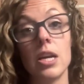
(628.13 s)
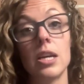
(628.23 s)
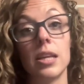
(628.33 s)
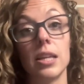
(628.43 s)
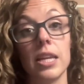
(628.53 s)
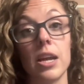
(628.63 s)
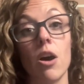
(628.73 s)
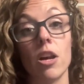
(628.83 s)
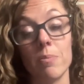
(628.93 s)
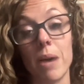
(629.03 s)
that they
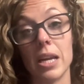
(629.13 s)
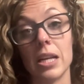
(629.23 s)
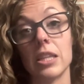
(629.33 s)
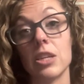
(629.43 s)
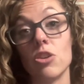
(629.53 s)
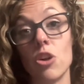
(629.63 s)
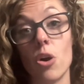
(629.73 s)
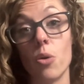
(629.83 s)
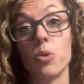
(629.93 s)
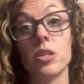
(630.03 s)
automatically
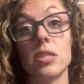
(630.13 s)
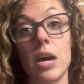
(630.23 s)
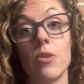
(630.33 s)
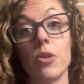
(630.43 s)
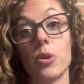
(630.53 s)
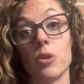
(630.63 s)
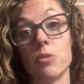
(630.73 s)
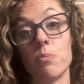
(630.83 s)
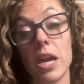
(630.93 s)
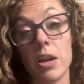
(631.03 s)
know the sound that they're going to
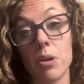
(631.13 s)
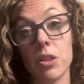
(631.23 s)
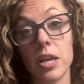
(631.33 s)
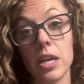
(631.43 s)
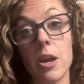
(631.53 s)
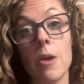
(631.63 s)
pair with it.